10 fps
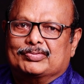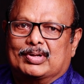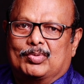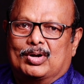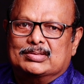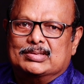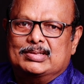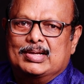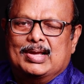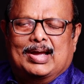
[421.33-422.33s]

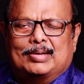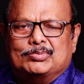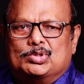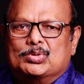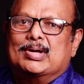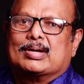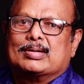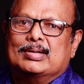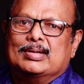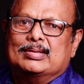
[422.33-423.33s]
ophthalmology, I am
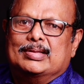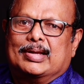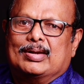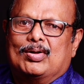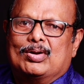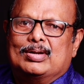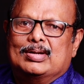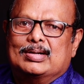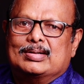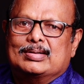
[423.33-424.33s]
sure they can all
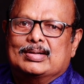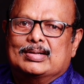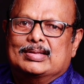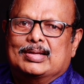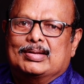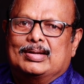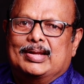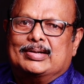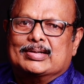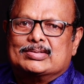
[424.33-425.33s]
learn the
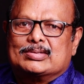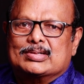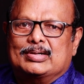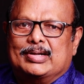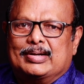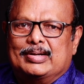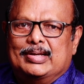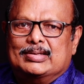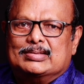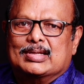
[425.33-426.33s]
latest
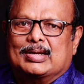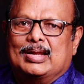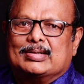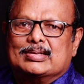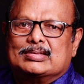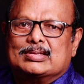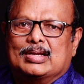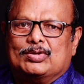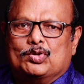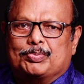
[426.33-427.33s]
techniques, the latest
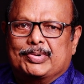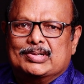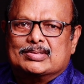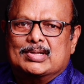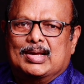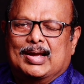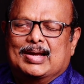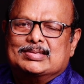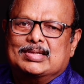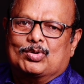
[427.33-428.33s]
equipments
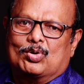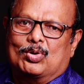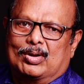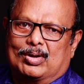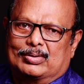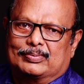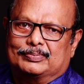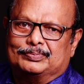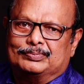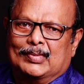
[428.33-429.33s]
as they grow
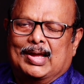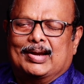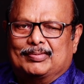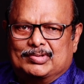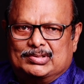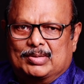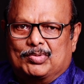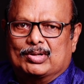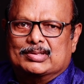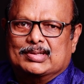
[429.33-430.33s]
along. And I wish
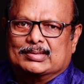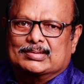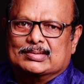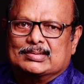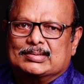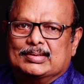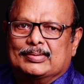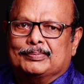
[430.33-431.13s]
them all the success.